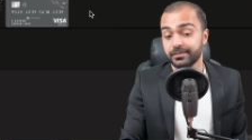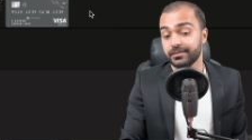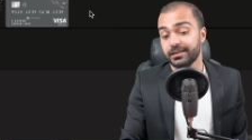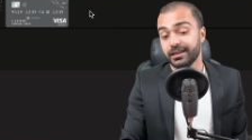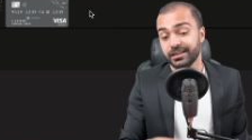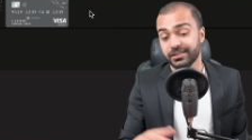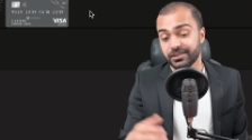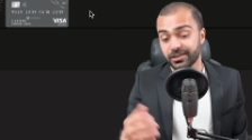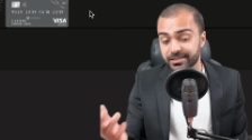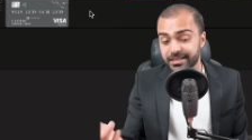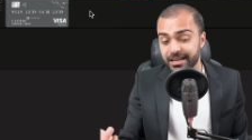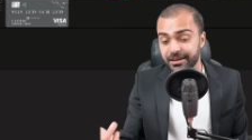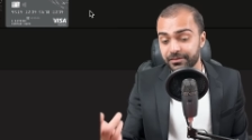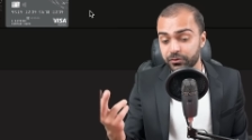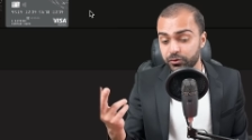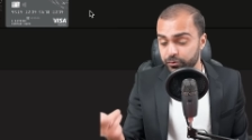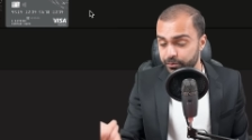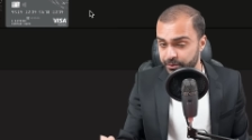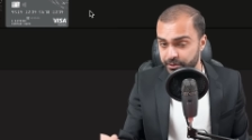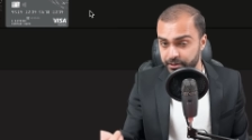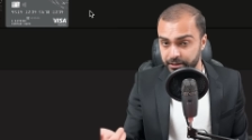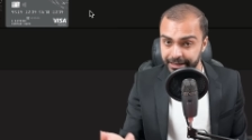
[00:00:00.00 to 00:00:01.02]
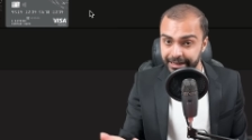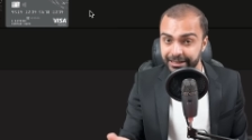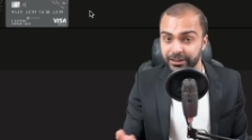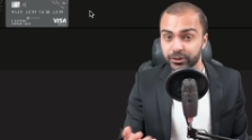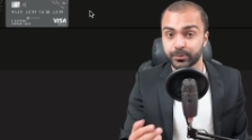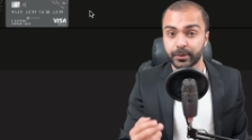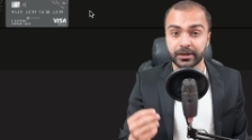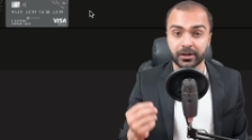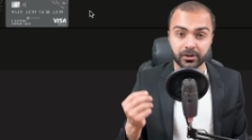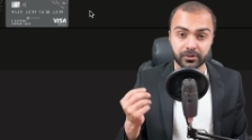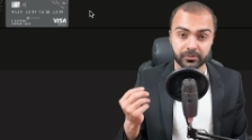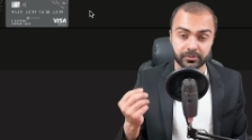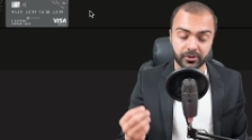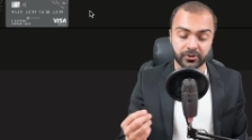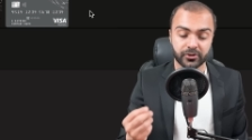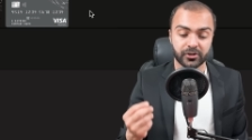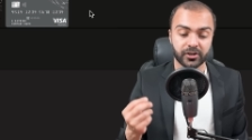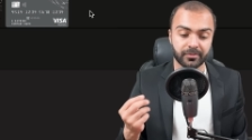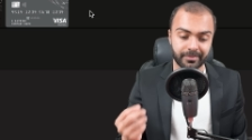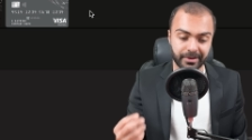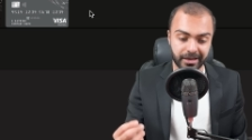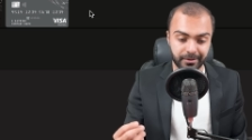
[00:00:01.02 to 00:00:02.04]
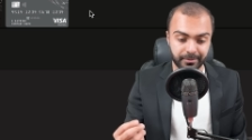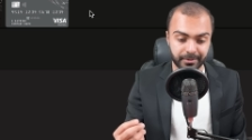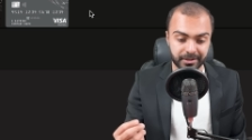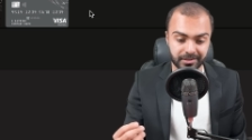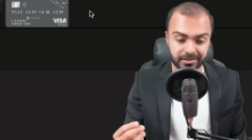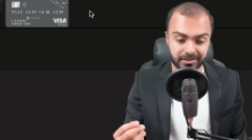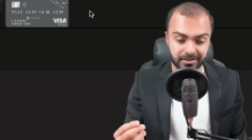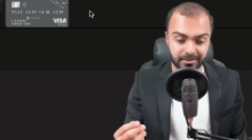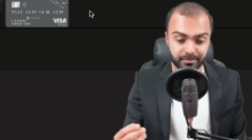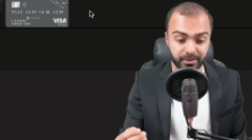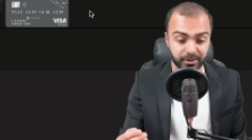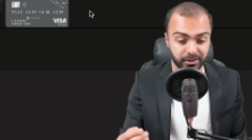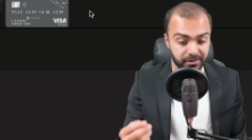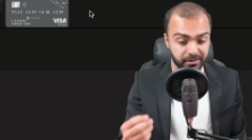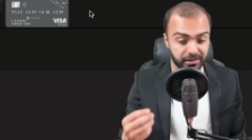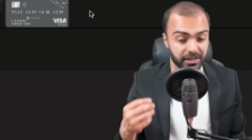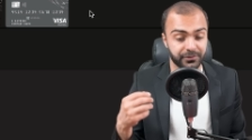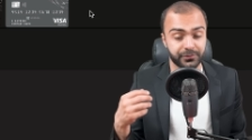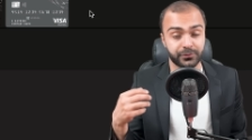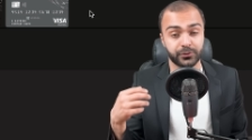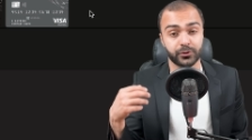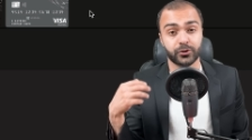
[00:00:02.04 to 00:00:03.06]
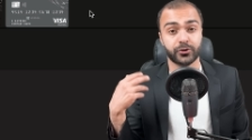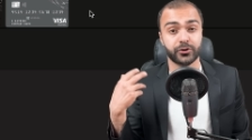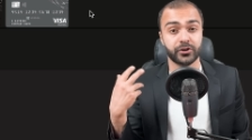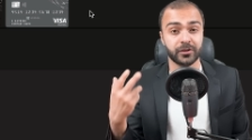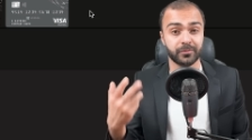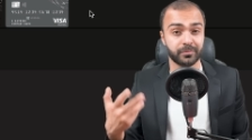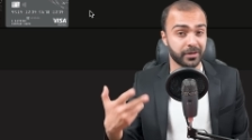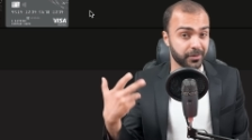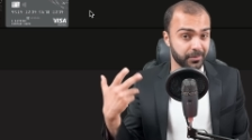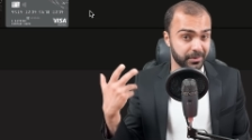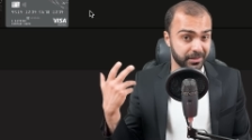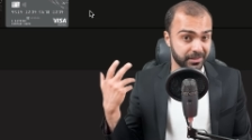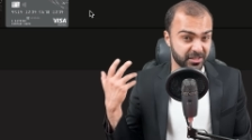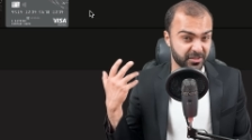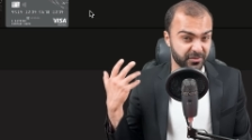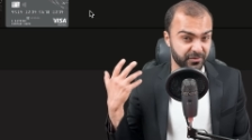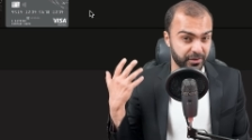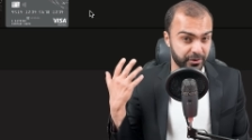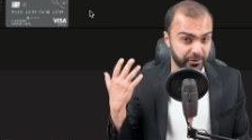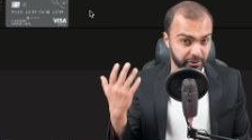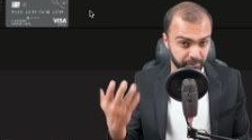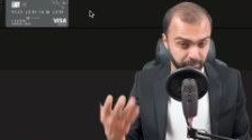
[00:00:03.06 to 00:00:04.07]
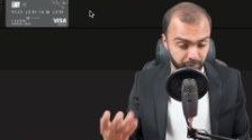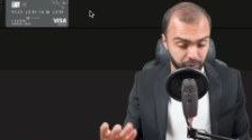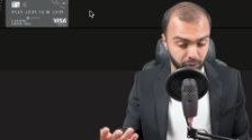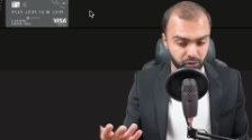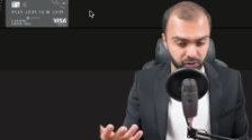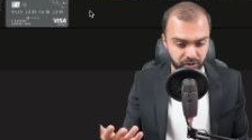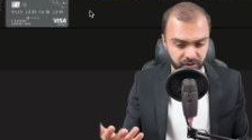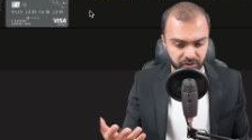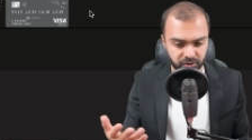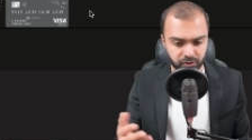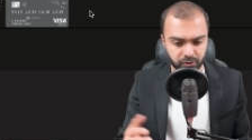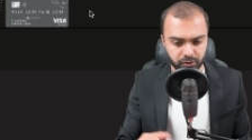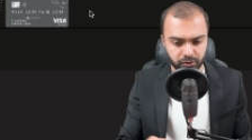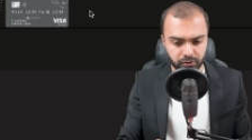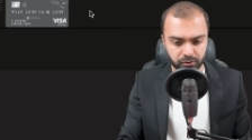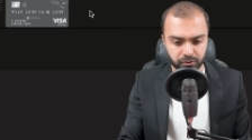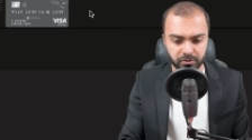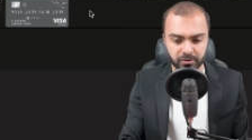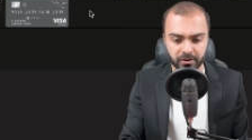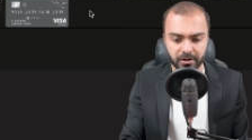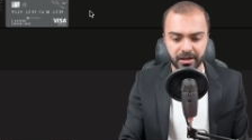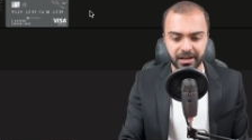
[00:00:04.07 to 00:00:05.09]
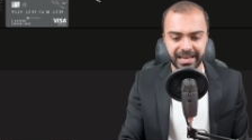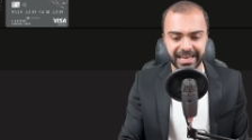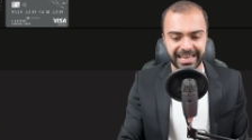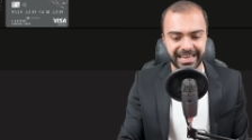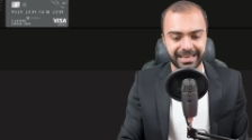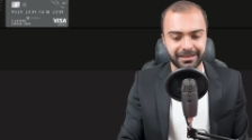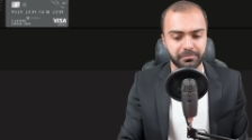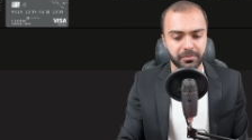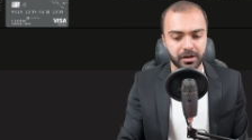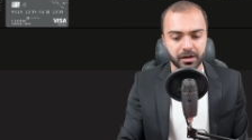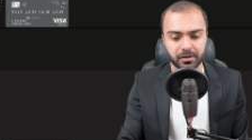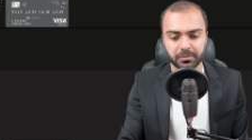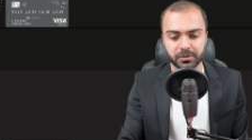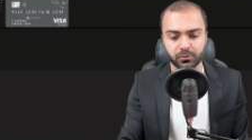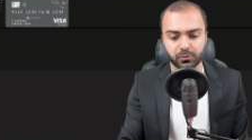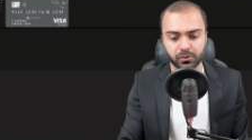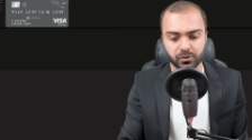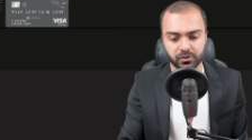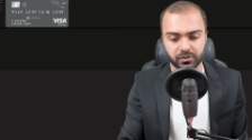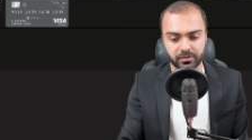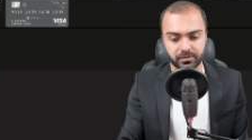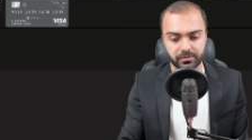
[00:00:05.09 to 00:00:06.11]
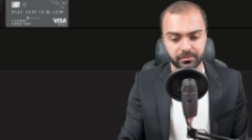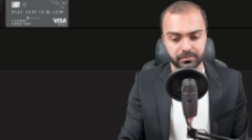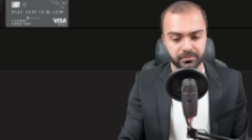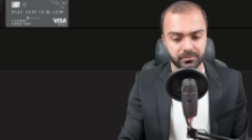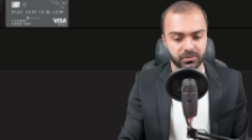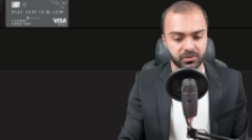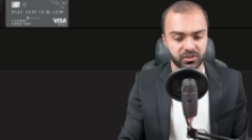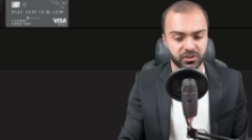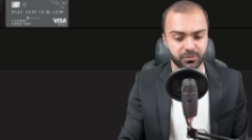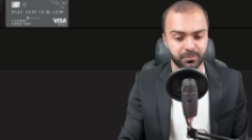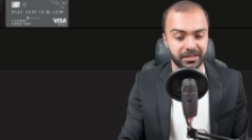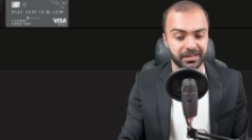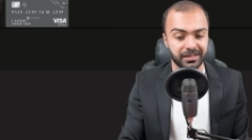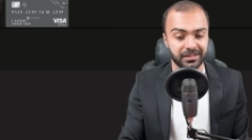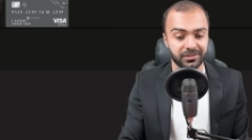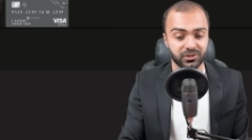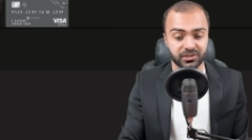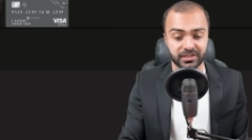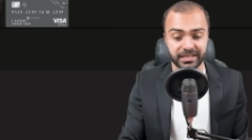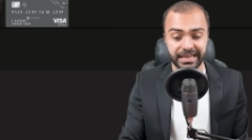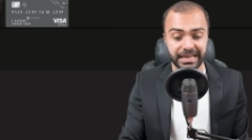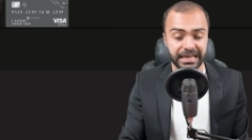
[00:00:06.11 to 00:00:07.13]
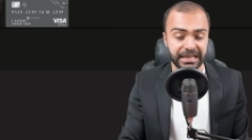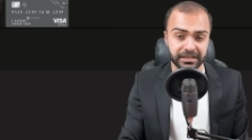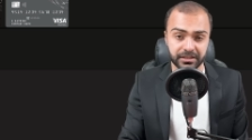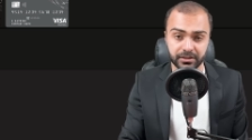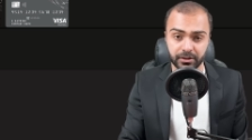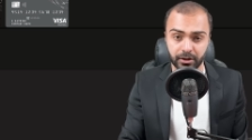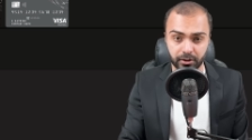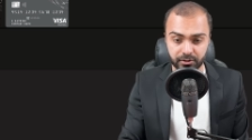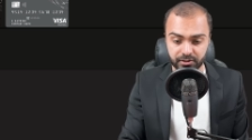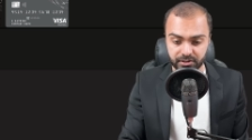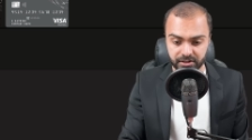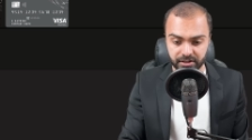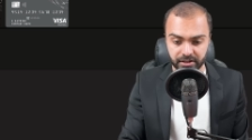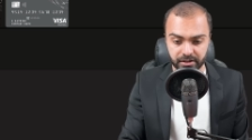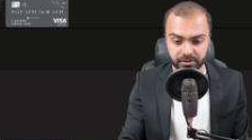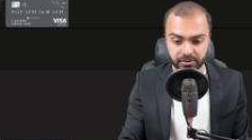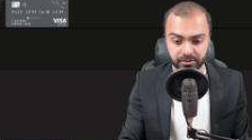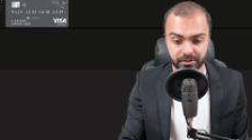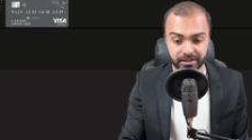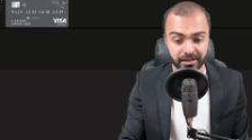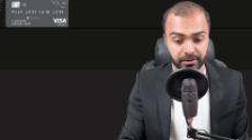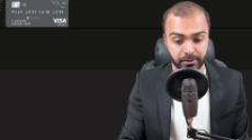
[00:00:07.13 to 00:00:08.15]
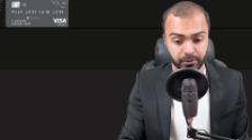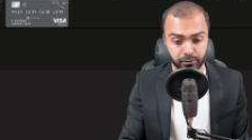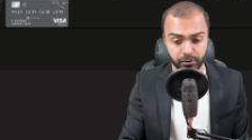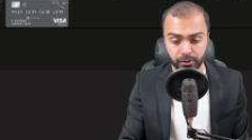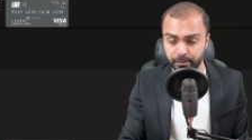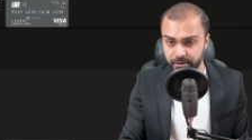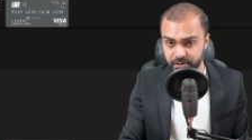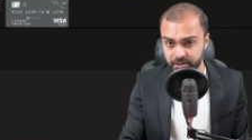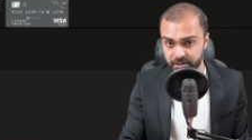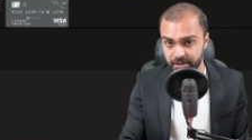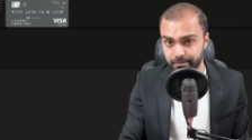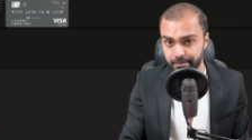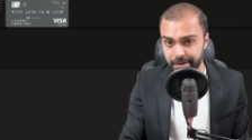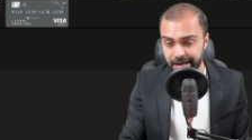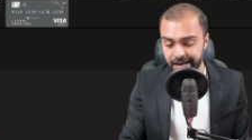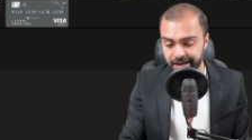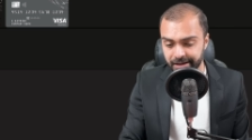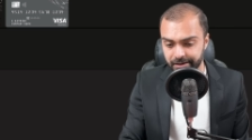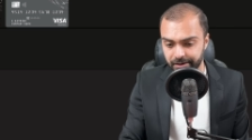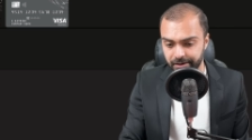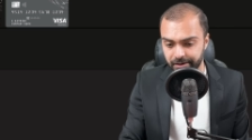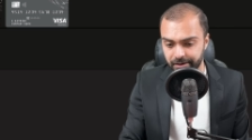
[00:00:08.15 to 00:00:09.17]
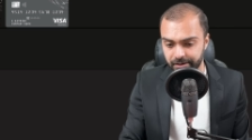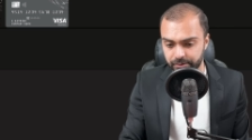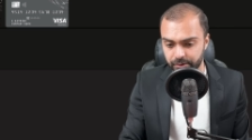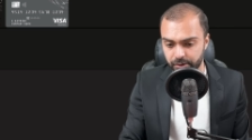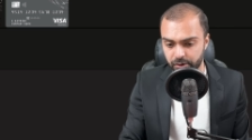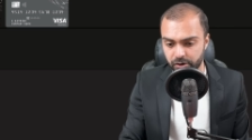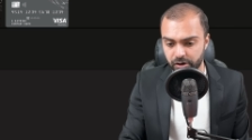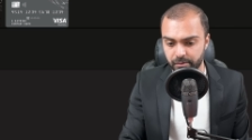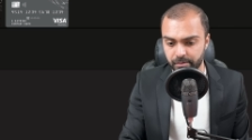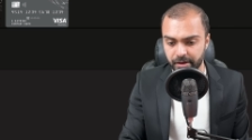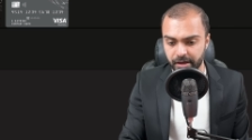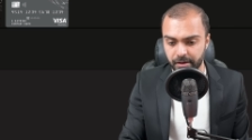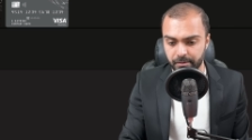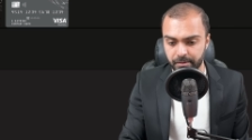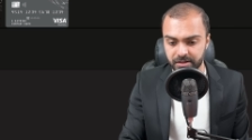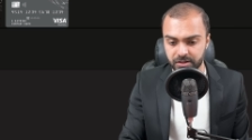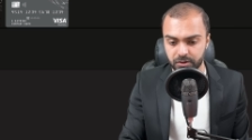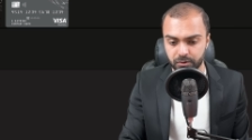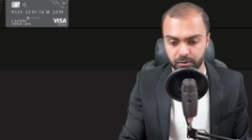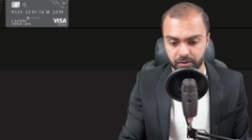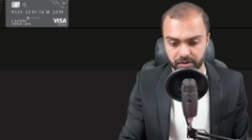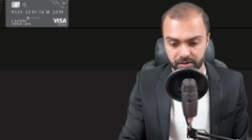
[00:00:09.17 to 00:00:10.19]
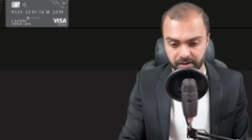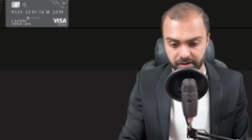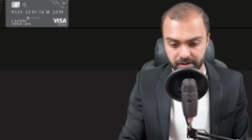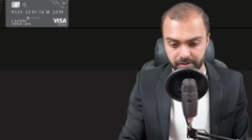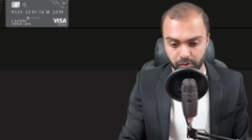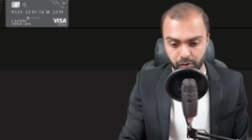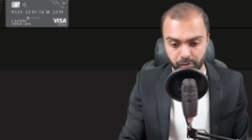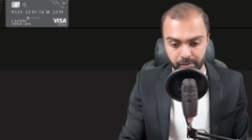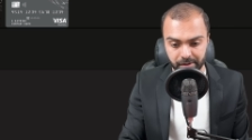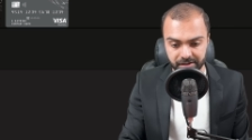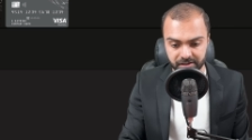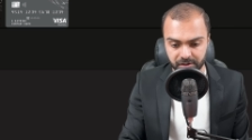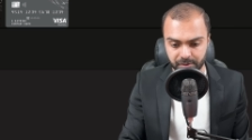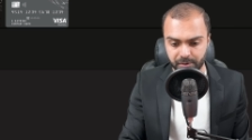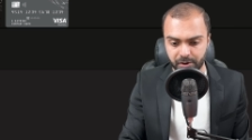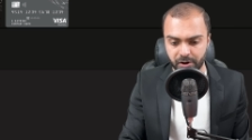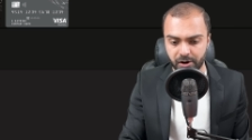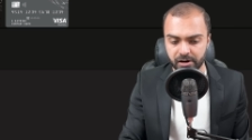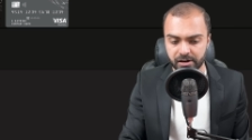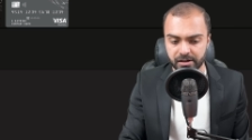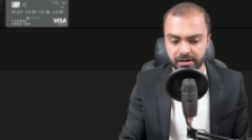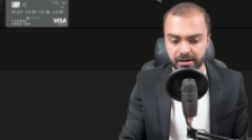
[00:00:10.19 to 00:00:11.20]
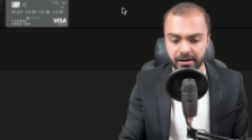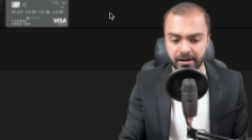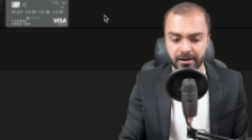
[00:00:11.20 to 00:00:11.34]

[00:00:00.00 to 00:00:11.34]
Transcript: It does have 2% cash back on recurring payments, but if recurring payment is very important to you, it might be worth just spending just $80 a year to get 3% back on recurring payments with the Momentum card.